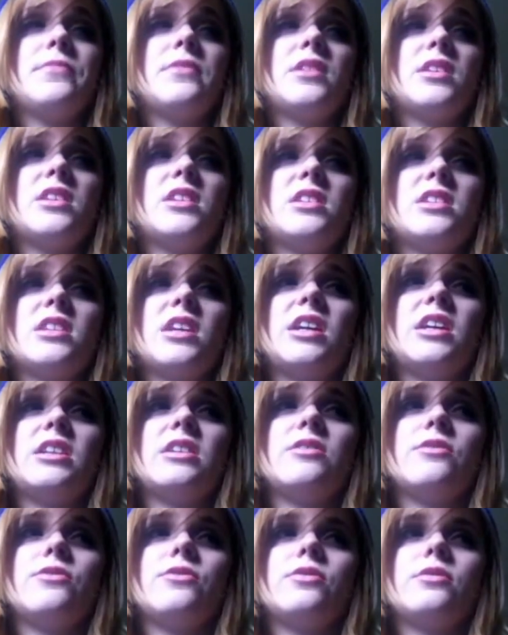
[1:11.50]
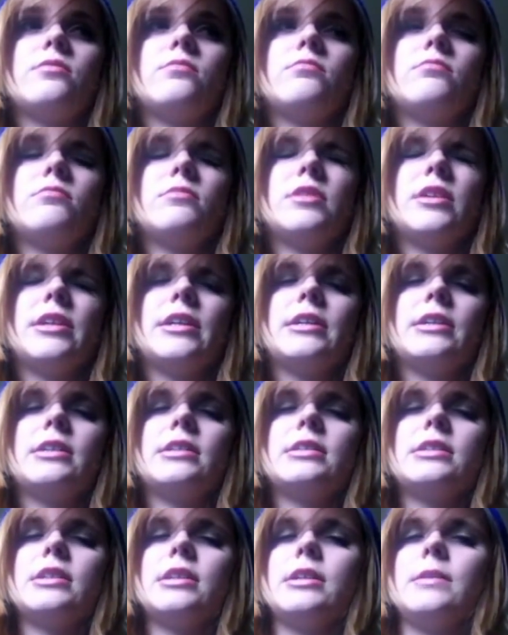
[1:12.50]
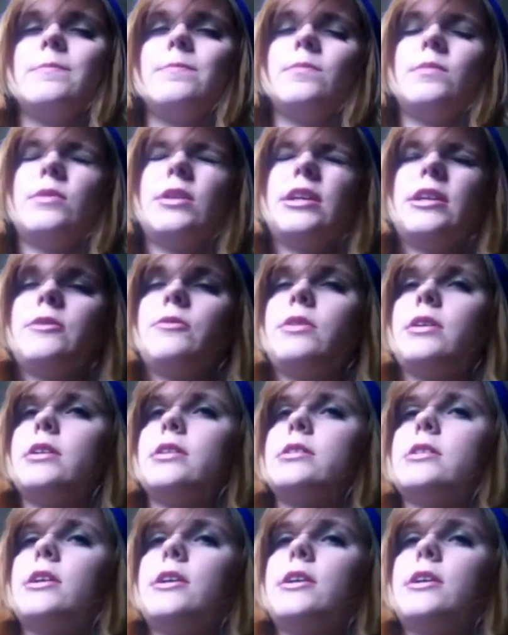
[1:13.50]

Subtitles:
is kind of scene. Anyways,